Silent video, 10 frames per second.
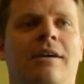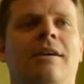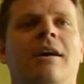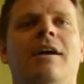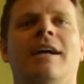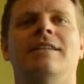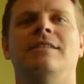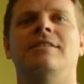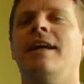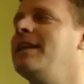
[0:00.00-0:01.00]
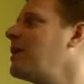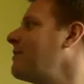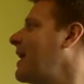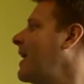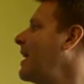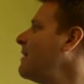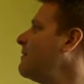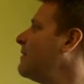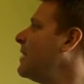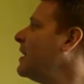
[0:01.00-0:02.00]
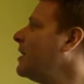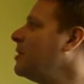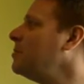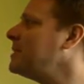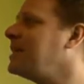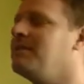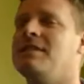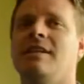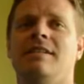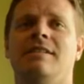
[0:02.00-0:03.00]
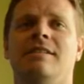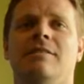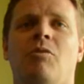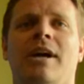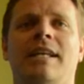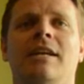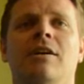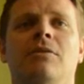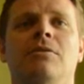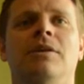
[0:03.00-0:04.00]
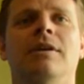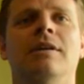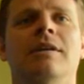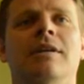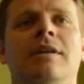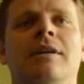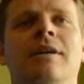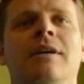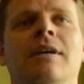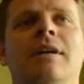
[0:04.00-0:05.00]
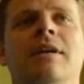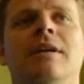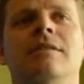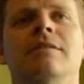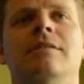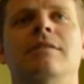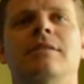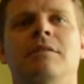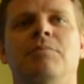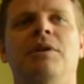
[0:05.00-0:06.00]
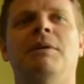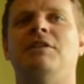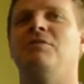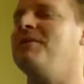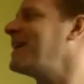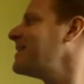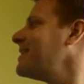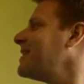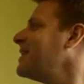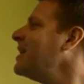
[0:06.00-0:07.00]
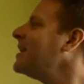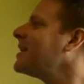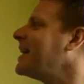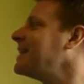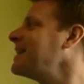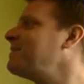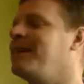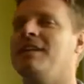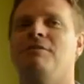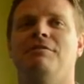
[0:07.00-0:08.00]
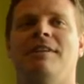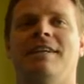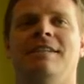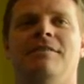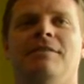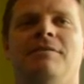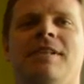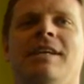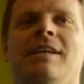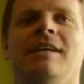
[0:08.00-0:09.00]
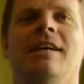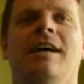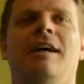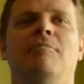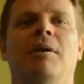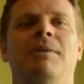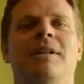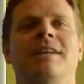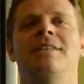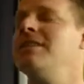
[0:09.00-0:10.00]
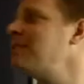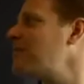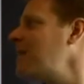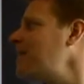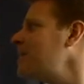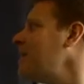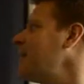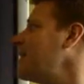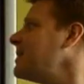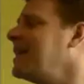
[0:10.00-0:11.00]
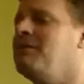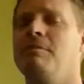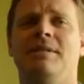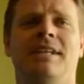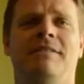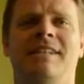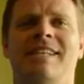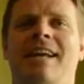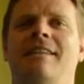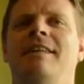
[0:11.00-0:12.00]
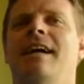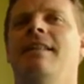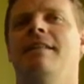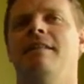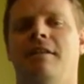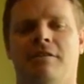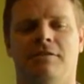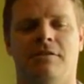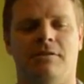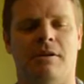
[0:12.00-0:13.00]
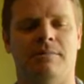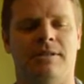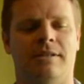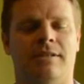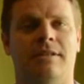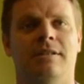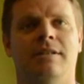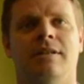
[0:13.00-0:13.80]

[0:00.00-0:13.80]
Okay, so slightly over half. Who perceives it as white and gold? So pretty much the rest. Okay, so that's fairly reflective of the population as well. Does anyone perceive it as anything other than those two options?